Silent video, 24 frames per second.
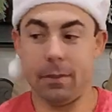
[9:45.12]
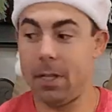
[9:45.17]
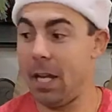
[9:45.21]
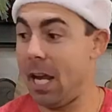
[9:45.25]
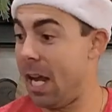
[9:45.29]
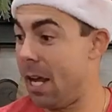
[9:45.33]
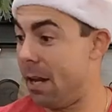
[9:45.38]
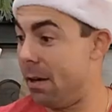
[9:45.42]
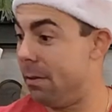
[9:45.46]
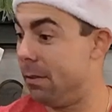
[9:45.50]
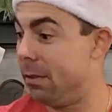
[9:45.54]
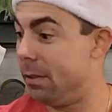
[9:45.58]

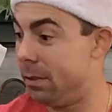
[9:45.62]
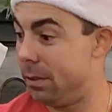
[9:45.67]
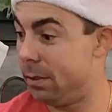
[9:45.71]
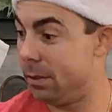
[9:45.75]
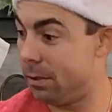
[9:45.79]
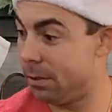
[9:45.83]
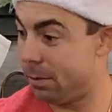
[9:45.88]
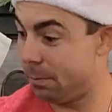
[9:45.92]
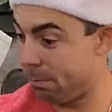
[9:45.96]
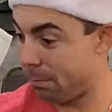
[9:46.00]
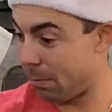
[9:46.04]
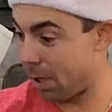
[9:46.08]
and
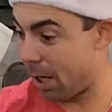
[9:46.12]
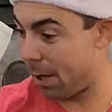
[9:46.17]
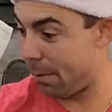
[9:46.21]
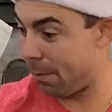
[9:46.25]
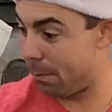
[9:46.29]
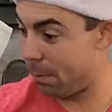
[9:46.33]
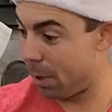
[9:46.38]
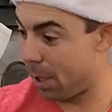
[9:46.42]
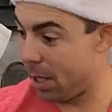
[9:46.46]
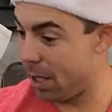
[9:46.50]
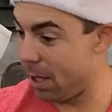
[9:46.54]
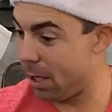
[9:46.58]
my
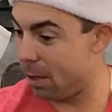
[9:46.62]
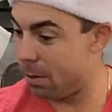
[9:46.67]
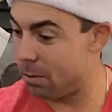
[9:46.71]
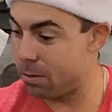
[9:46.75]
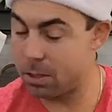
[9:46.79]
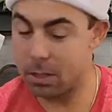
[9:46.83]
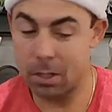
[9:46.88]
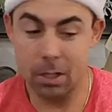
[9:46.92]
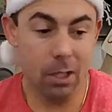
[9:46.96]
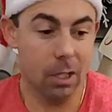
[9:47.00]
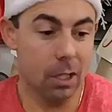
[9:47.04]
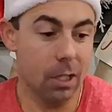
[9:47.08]

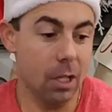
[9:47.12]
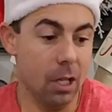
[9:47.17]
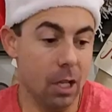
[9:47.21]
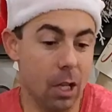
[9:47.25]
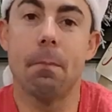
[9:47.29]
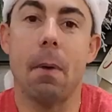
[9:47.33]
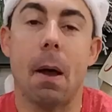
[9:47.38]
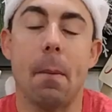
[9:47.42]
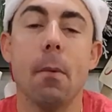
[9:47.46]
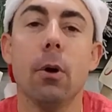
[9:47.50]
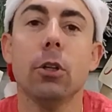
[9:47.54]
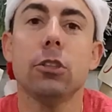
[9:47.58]
Bahios.
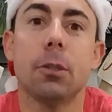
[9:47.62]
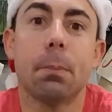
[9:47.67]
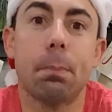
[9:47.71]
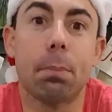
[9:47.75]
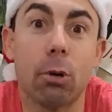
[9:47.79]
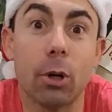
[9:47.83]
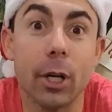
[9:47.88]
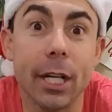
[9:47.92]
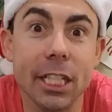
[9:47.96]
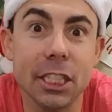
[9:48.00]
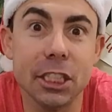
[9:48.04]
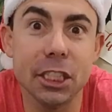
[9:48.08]
My most
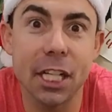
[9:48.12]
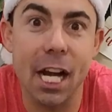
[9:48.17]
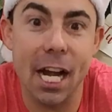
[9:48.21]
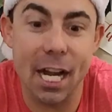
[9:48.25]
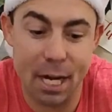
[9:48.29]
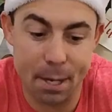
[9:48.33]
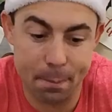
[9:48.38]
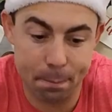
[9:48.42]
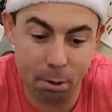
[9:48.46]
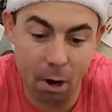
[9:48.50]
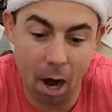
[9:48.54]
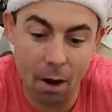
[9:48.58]

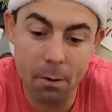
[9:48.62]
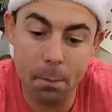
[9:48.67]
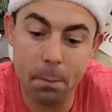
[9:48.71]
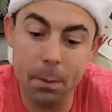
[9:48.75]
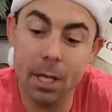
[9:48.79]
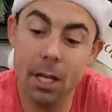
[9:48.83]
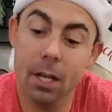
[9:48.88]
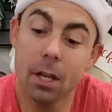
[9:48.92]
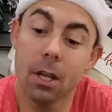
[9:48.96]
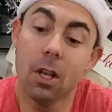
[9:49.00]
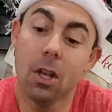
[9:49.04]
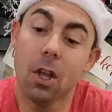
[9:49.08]
appreciated
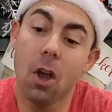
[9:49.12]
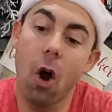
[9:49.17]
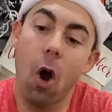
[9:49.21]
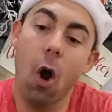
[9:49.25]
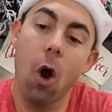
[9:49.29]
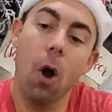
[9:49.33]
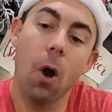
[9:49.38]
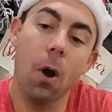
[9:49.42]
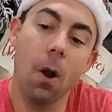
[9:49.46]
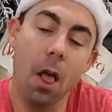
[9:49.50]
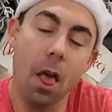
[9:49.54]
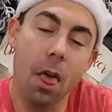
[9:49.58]
probably
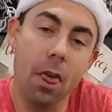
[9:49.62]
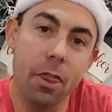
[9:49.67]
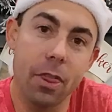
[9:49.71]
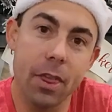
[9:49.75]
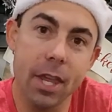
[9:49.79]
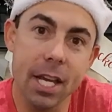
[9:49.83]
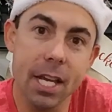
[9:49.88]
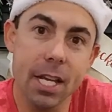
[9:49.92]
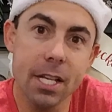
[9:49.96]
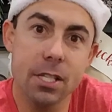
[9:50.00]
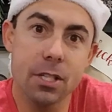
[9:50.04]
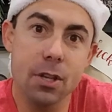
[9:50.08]
are
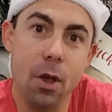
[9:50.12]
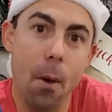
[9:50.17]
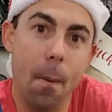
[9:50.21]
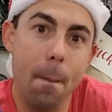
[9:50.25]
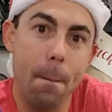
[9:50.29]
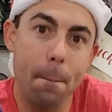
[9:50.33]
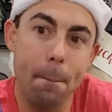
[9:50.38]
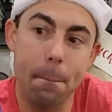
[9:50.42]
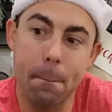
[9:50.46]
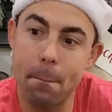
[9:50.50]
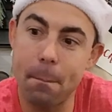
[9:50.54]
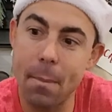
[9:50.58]
these
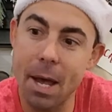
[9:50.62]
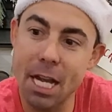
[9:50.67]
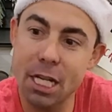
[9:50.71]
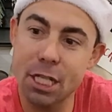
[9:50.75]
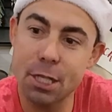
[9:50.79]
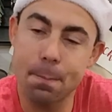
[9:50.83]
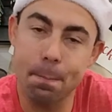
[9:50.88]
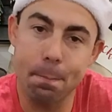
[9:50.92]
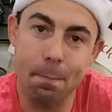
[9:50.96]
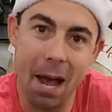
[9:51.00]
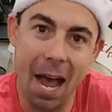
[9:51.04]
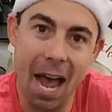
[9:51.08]

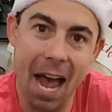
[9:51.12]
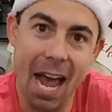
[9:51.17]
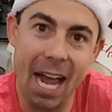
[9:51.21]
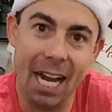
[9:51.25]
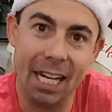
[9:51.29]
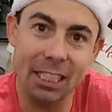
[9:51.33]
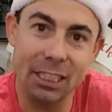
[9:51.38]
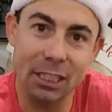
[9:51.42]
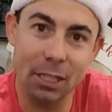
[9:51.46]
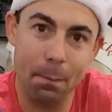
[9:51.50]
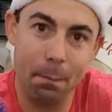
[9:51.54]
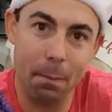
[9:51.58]
mesh
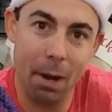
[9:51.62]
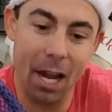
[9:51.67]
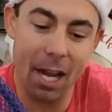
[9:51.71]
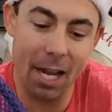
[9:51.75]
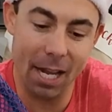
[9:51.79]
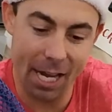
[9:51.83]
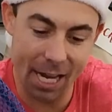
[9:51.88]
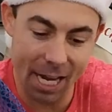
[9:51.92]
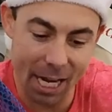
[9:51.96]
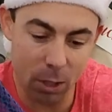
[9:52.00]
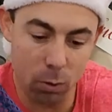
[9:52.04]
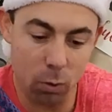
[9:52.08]
bags by
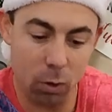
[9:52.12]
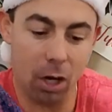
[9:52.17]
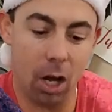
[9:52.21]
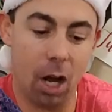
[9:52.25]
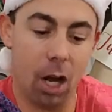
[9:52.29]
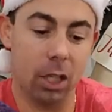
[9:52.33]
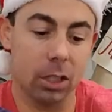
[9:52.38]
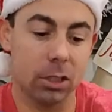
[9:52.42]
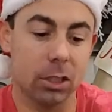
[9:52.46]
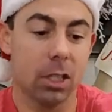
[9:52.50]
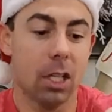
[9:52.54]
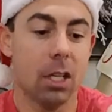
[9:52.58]

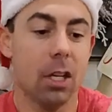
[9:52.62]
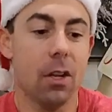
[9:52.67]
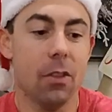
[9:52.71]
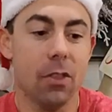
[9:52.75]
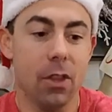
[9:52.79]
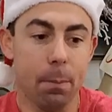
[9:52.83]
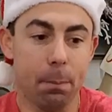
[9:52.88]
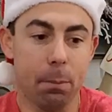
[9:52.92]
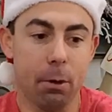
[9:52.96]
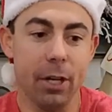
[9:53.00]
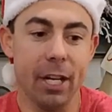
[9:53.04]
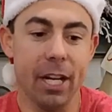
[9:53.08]
Equinox.
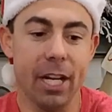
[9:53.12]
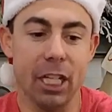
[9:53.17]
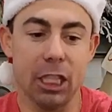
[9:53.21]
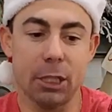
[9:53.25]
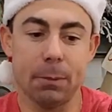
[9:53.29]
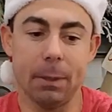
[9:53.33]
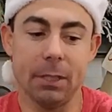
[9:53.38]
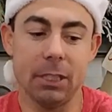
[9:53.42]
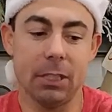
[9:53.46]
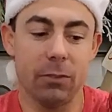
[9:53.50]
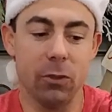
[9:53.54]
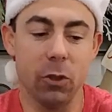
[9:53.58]
They're pretty
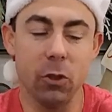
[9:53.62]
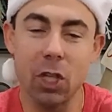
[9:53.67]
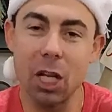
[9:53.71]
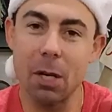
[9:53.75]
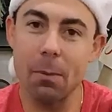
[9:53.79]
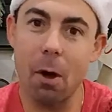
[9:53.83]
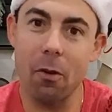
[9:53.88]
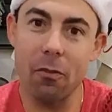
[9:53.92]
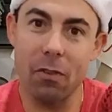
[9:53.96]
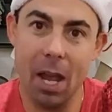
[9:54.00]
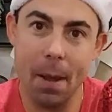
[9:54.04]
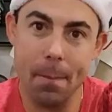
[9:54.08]
inexpensive. You can get them
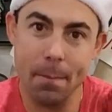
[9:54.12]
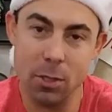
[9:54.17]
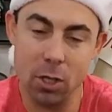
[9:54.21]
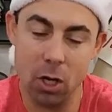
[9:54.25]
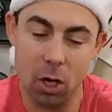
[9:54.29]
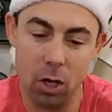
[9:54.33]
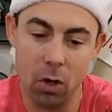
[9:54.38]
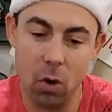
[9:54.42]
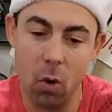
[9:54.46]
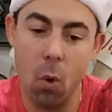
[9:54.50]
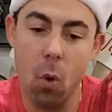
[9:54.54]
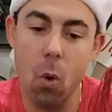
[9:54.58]
off
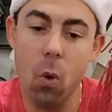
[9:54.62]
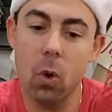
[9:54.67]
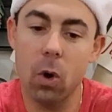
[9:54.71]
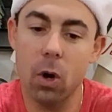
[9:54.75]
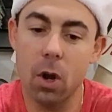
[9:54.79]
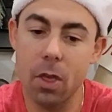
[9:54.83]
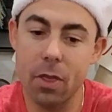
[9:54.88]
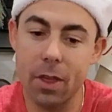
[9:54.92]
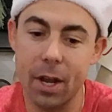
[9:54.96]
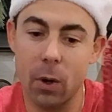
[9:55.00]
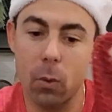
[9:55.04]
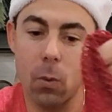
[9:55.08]
Amazon or
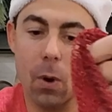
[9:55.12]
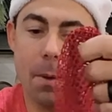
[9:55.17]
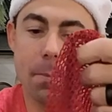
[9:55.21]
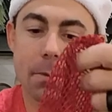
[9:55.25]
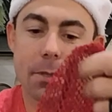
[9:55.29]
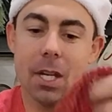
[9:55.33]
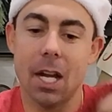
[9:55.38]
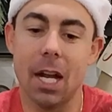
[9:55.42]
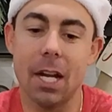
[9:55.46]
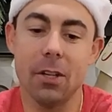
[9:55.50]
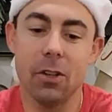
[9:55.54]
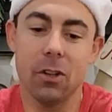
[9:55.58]
their
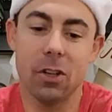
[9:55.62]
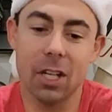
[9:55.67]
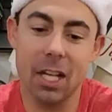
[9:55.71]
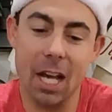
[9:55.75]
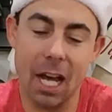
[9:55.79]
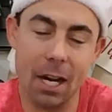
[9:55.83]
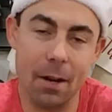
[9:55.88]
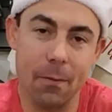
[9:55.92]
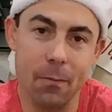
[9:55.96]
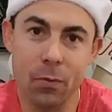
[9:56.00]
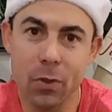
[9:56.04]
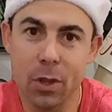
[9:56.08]
website. You can
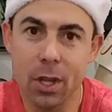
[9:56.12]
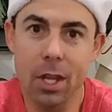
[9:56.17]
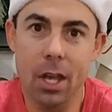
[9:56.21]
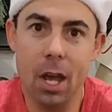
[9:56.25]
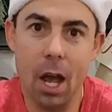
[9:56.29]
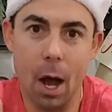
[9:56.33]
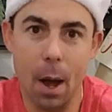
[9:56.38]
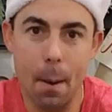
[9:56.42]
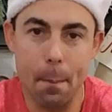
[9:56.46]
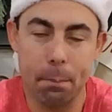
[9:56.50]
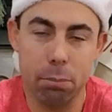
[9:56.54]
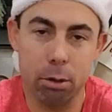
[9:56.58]
kind
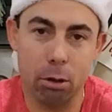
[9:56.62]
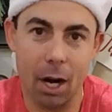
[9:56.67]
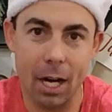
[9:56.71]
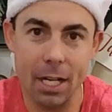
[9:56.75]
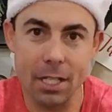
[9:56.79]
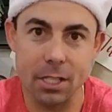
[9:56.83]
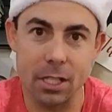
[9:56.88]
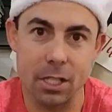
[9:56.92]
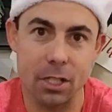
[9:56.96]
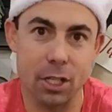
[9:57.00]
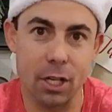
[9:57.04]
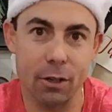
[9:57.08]
of
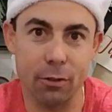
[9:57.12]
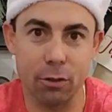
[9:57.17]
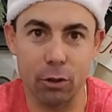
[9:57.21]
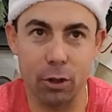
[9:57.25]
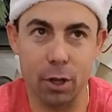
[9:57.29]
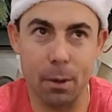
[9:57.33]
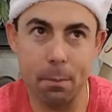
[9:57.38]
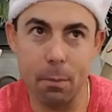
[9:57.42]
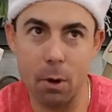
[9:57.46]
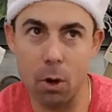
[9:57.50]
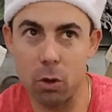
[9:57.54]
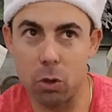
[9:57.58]
price it
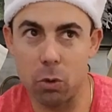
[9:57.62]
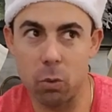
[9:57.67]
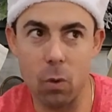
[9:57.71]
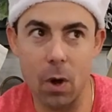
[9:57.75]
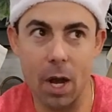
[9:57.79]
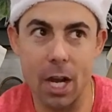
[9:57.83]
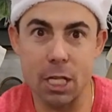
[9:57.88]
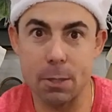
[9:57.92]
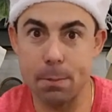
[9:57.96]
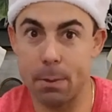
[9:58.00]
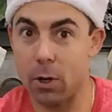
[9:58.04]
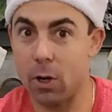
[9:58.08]
differently both
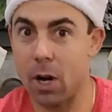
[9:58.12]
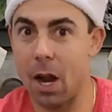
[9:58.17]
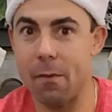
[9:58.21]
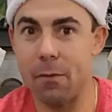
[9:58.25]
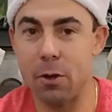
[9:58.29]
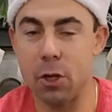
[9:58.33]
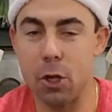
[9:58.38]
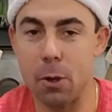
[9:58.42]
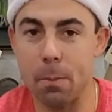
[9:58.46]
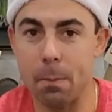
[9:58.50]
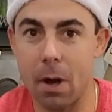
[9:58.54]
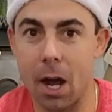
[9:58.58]
ways, depending on how
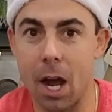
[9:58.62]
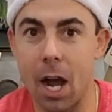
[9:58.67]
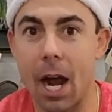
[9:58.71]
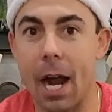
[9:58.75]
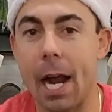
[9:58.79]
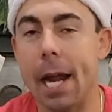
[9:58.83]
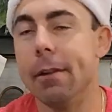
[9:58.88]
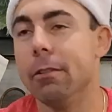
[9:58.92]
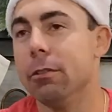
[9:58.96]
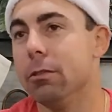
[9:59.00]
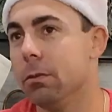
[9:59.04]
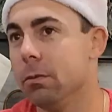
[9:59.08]
many you
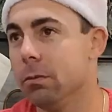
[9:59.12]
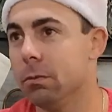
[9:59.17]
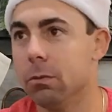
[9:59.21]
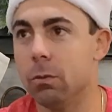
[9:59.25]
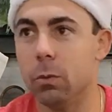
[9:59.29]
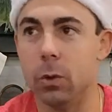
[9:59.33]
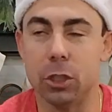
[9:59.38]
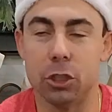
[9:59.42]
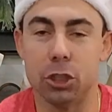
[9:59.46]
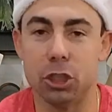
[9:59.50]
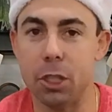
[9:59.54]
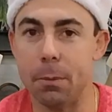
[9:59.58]
buy.
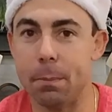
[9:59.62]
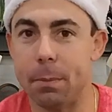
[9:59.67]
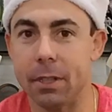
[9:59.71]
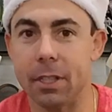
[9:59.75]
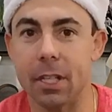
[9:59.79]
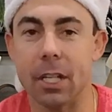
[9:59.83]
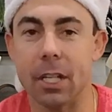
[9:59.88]
With shipping,